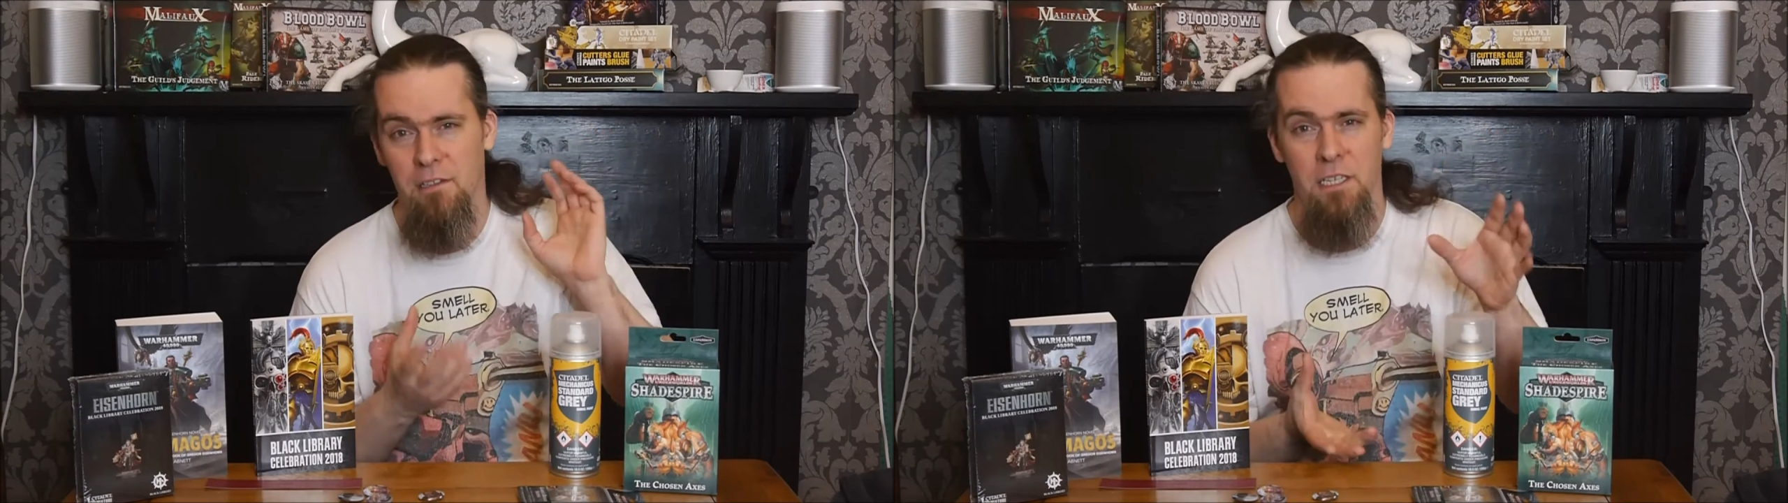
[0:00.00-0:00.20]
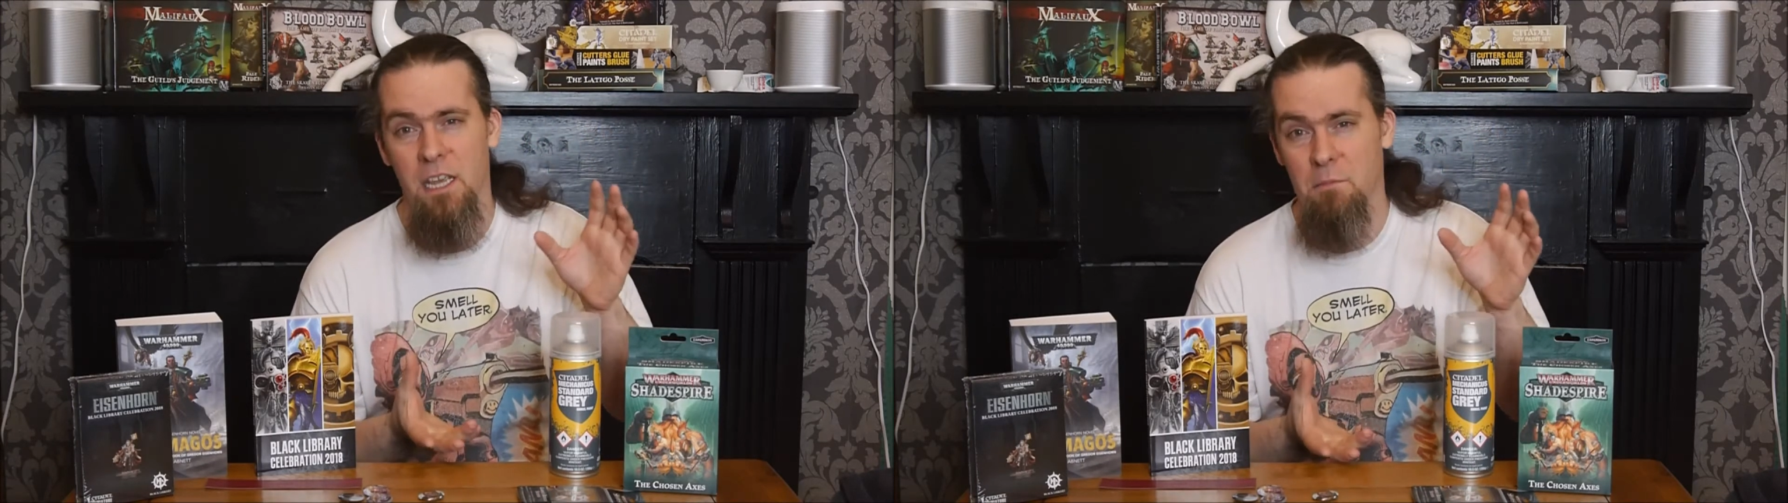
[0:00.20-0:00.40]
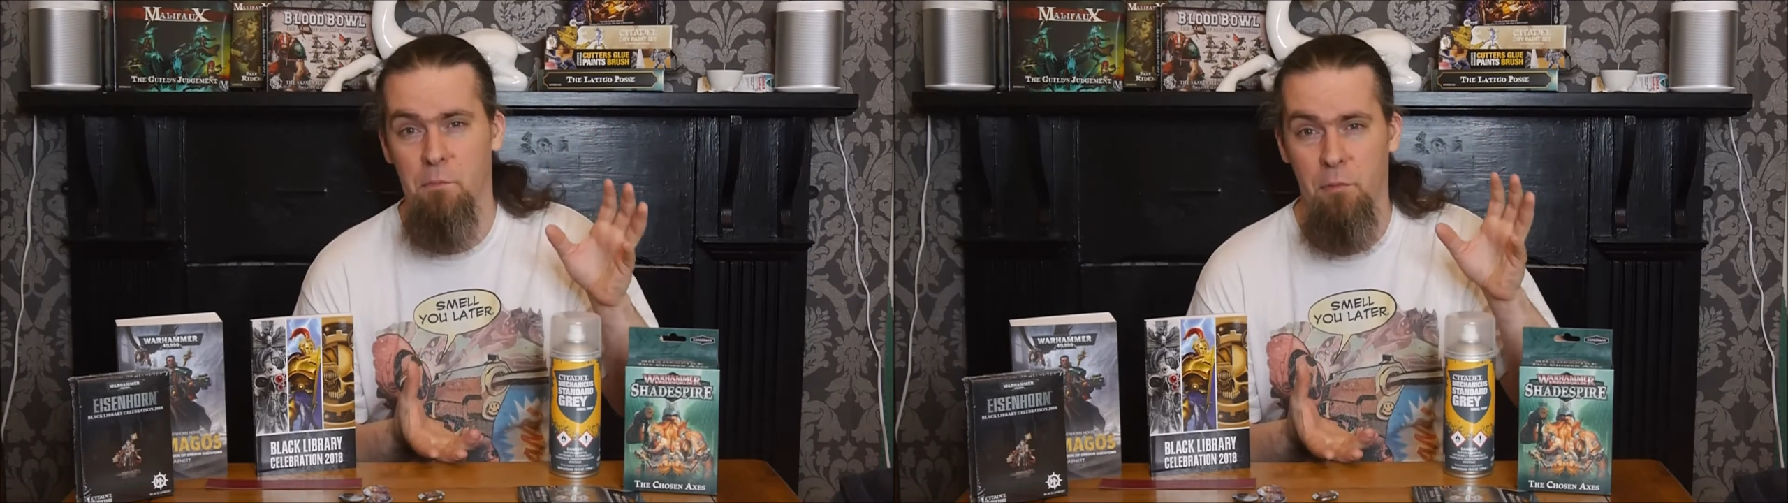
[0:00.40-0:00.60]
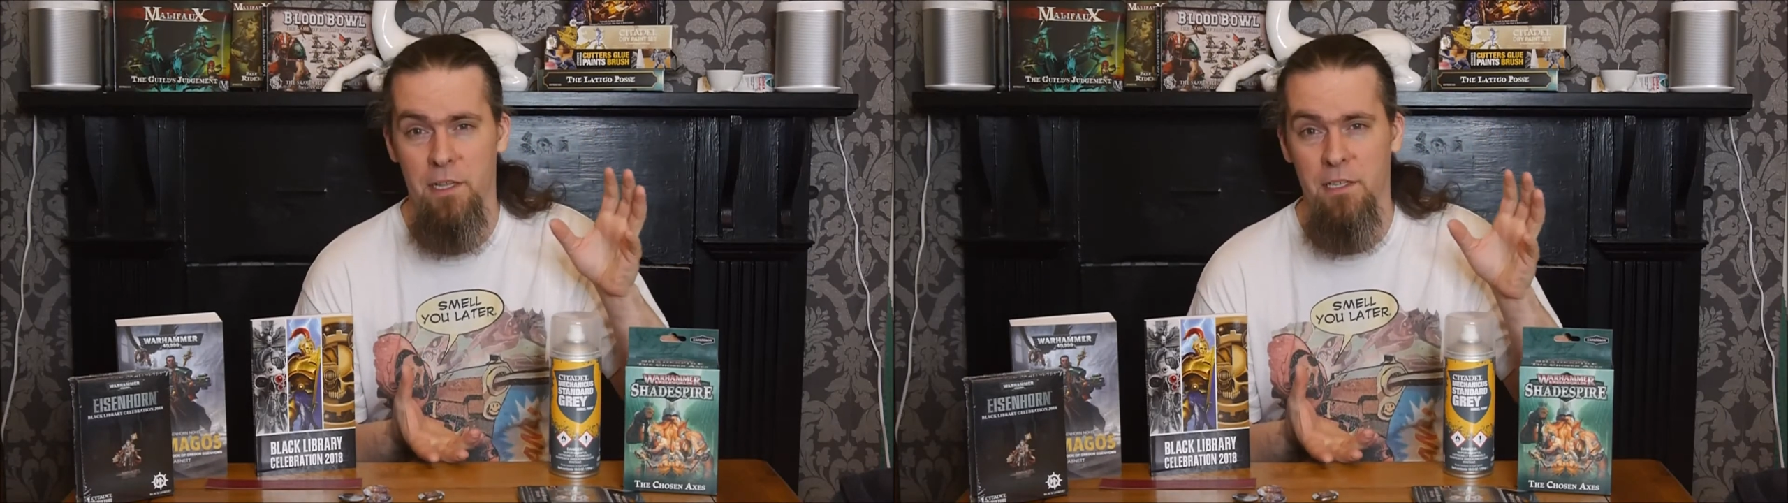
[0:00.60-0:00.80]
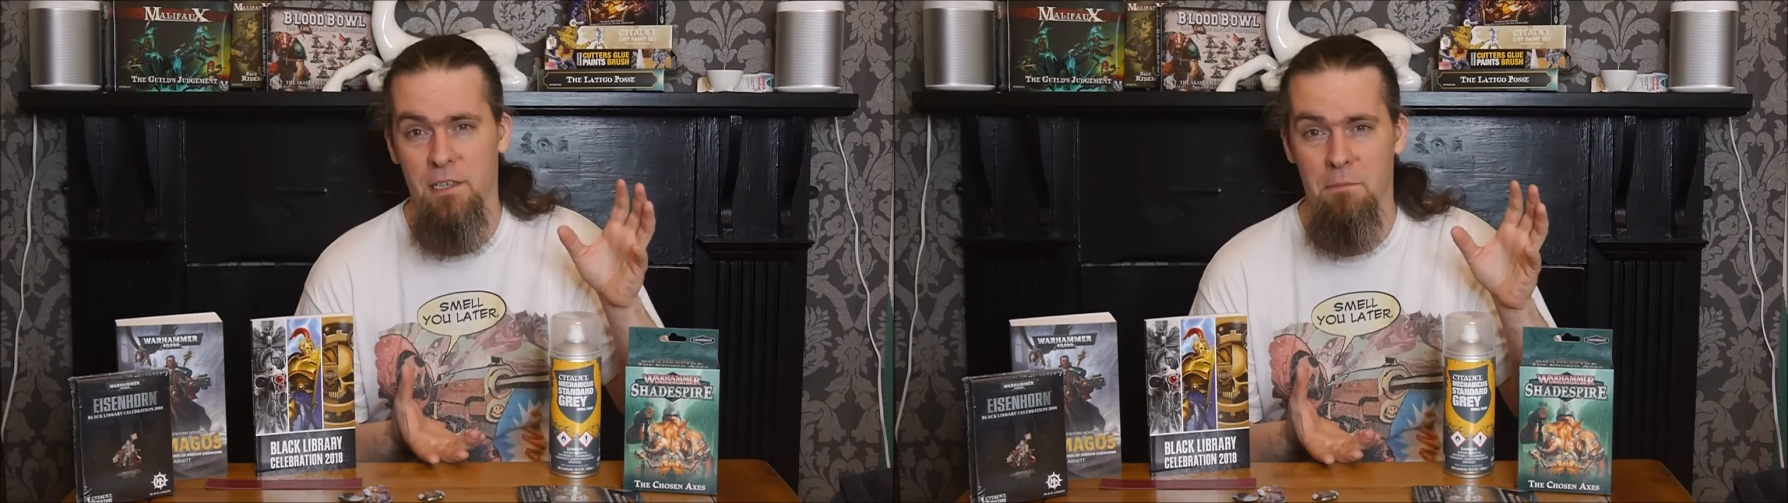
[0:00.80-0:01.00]
your Demon
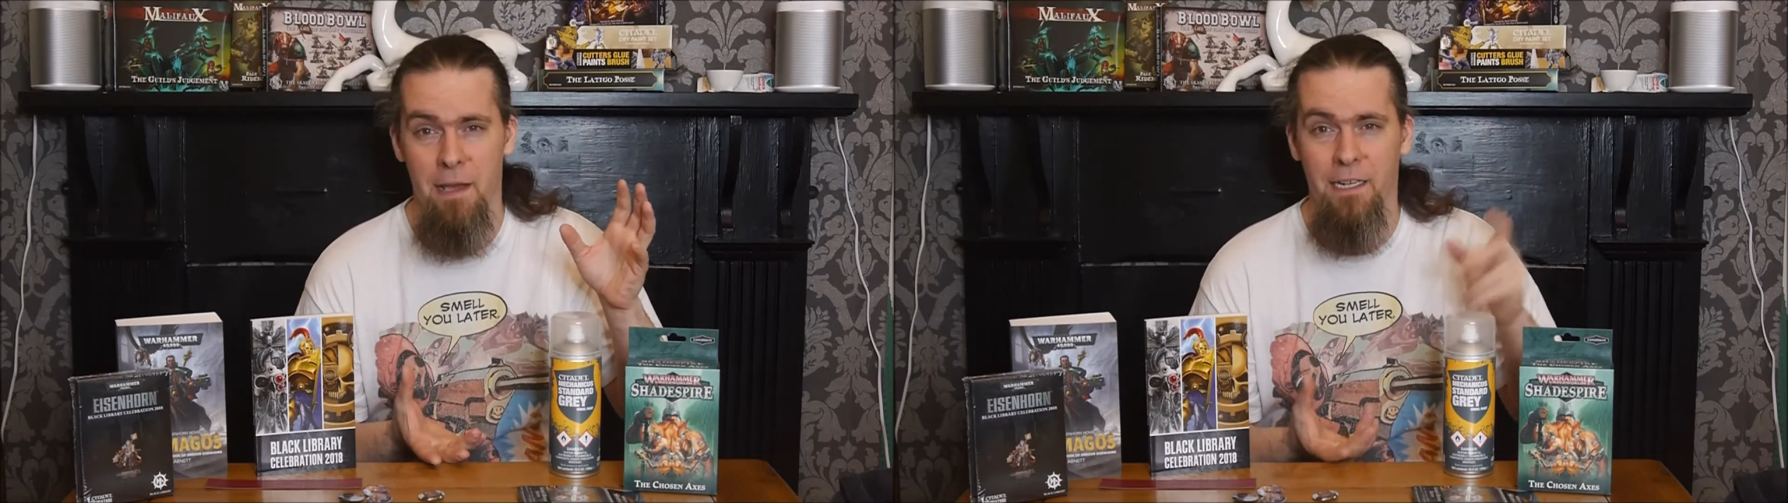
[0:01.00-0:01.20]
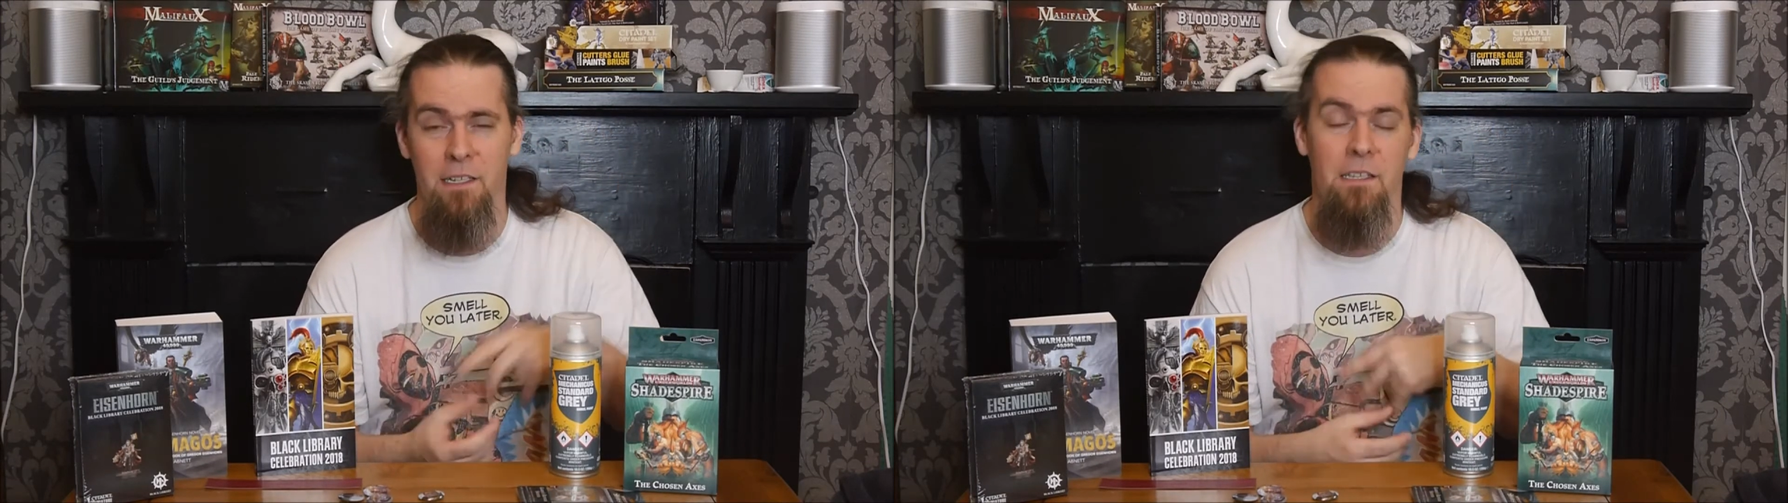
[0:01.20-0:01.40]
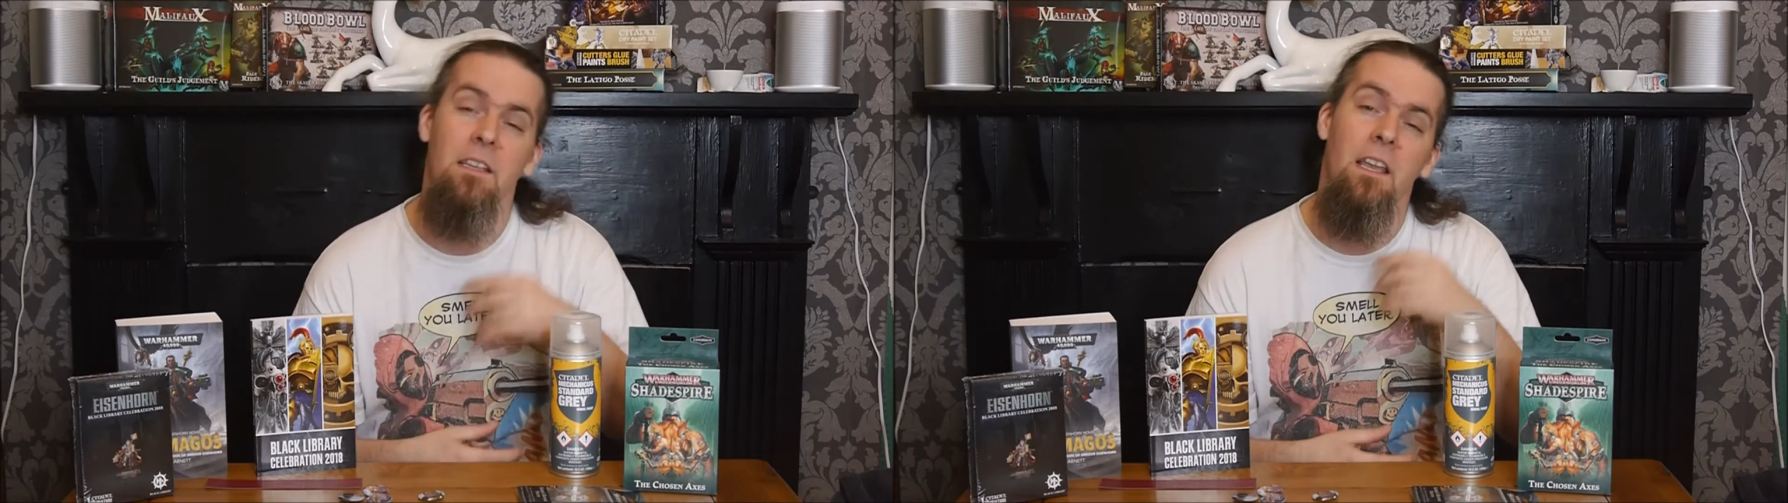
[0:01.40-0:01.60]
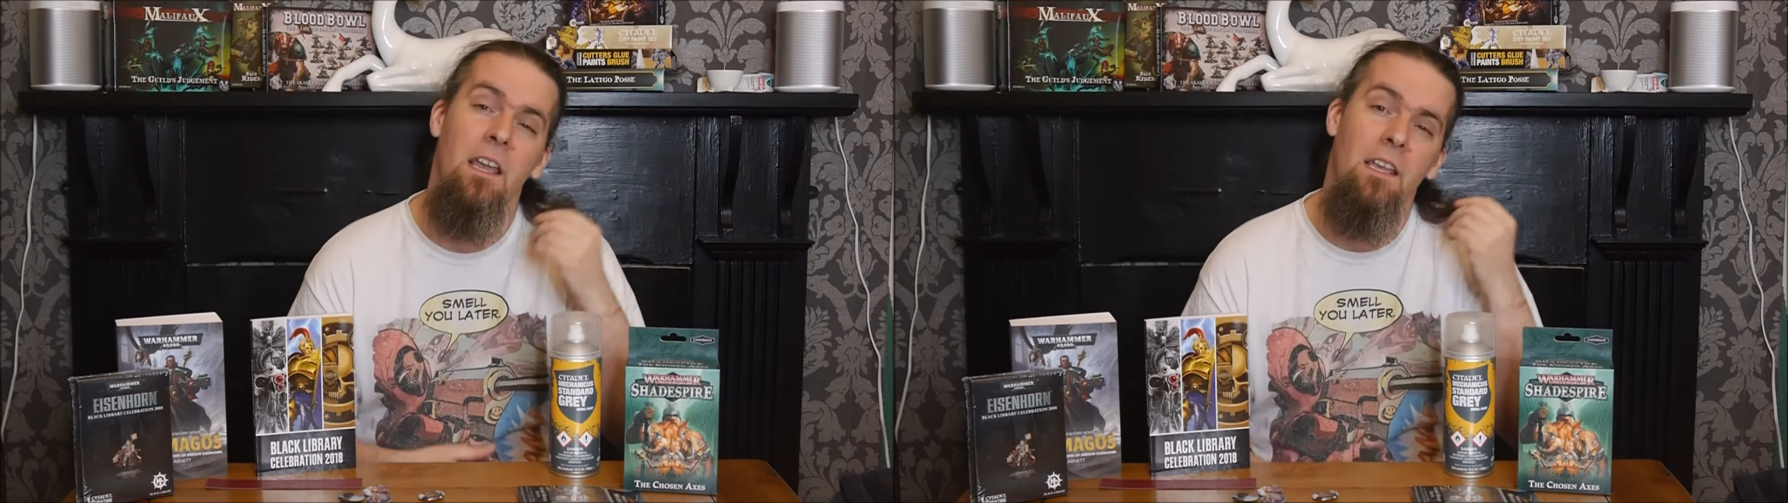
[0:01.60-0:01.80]
Prince in Magnus,